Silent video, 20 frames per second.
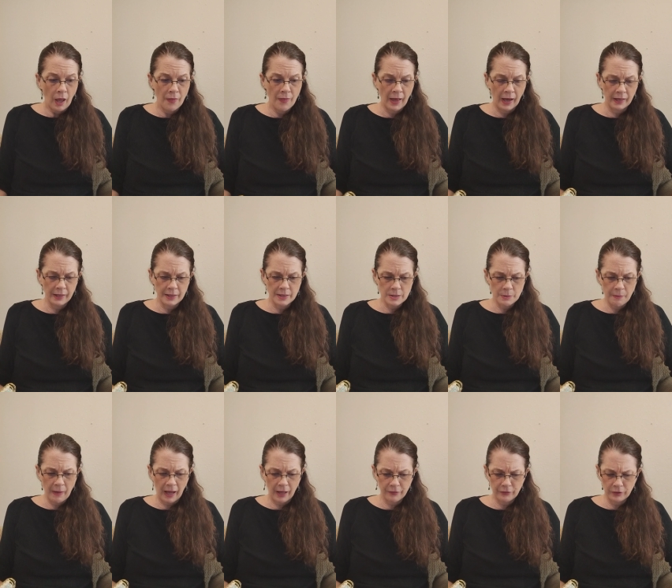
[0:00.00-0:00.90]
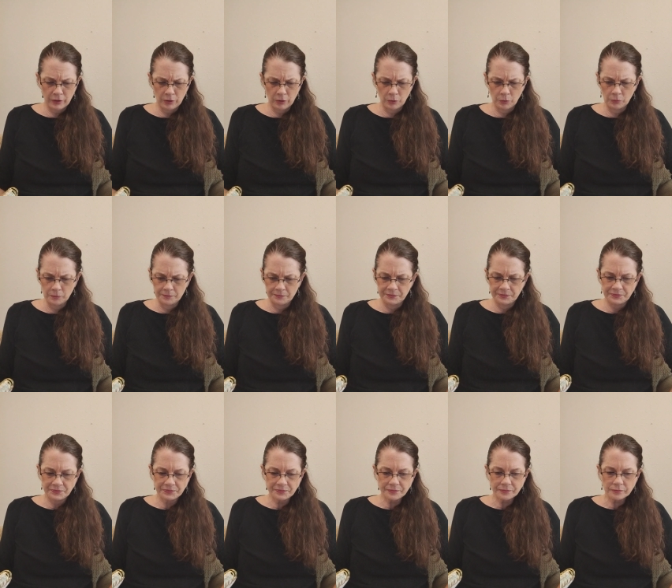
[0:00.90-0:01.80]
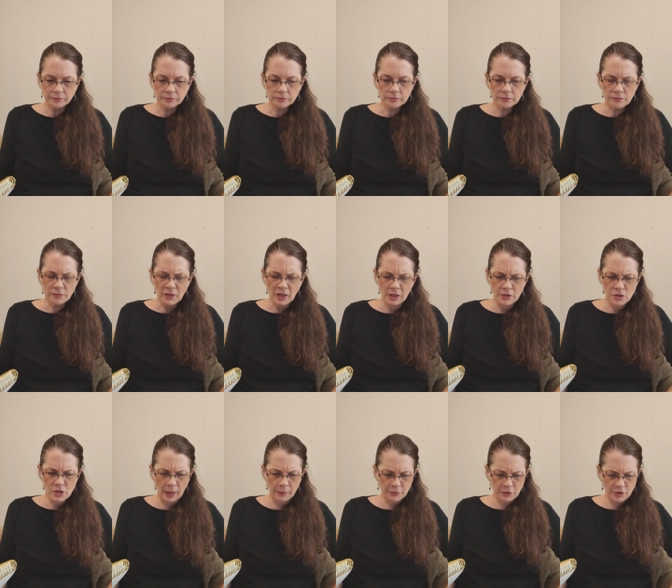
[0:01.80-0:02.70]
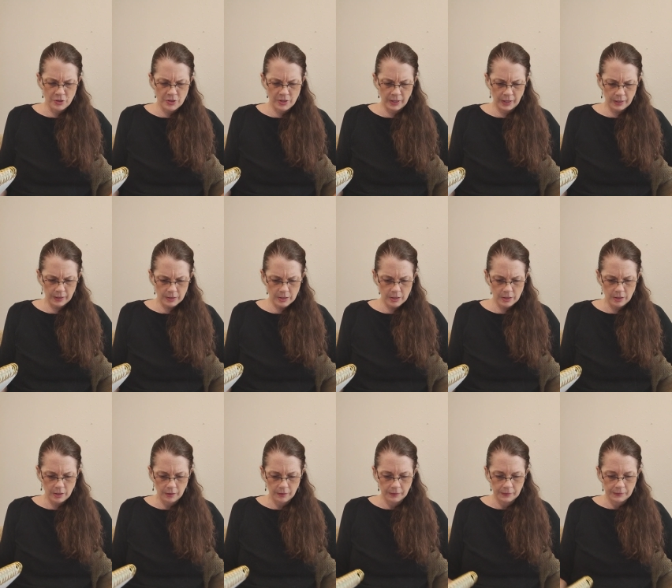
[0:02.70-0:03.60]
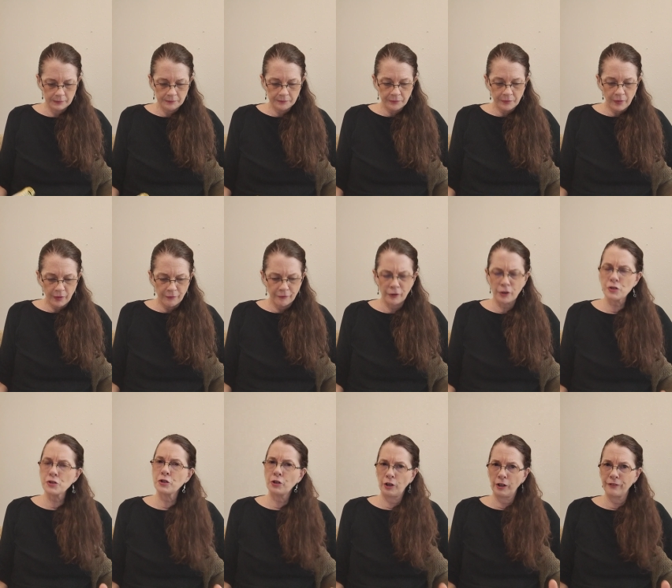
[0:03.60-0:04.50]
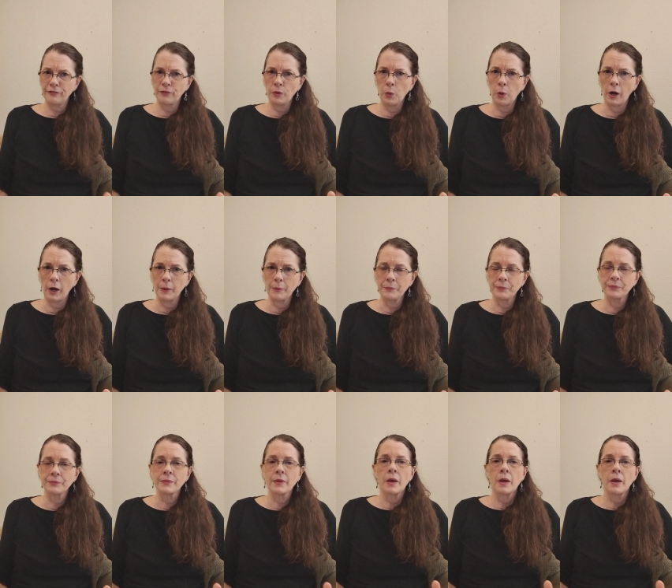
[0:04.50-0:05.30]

And that is Matthew chapter 6, verse 34.